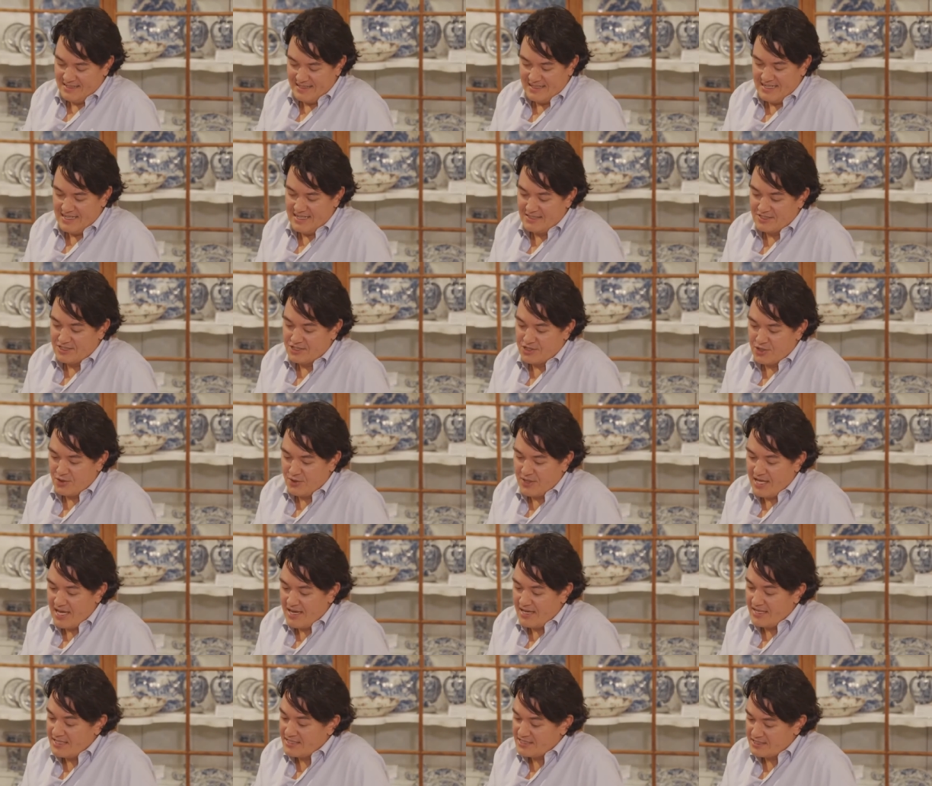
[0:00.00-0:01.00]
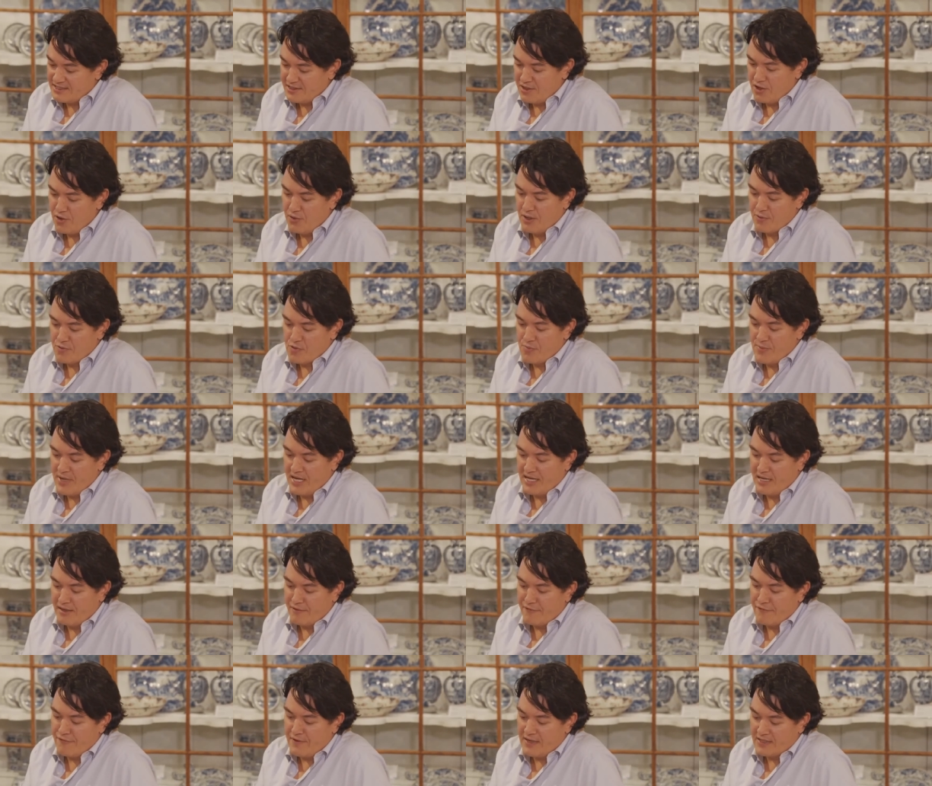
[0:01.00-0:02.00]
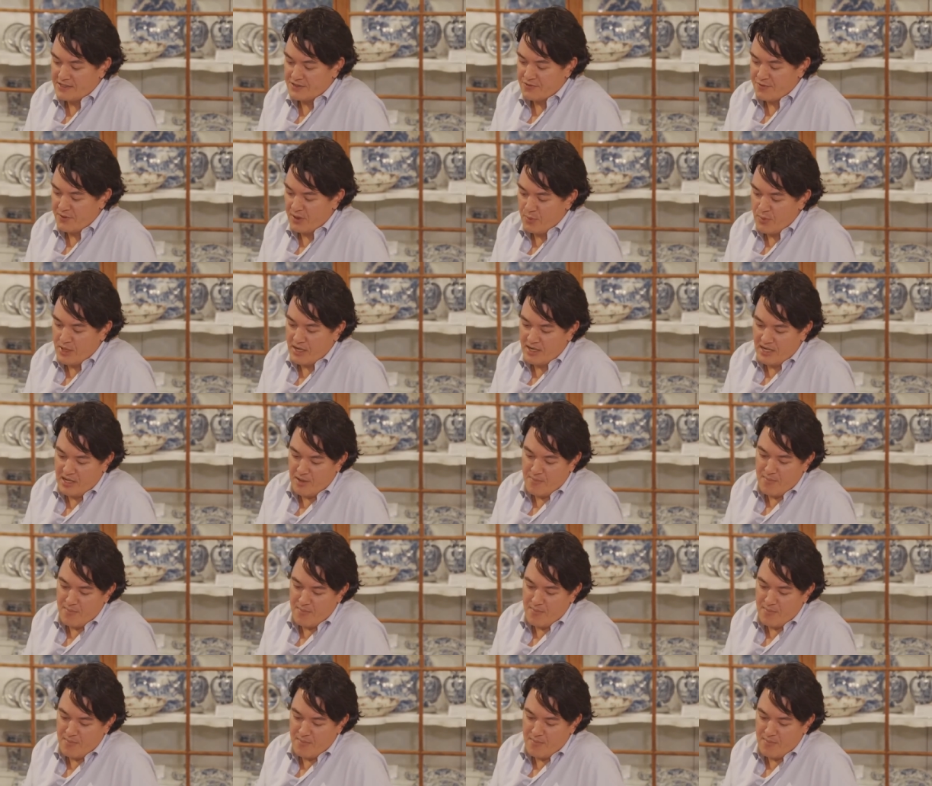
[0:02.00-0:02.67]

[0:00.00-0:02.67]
And so yeah, it's the only remaining factory where they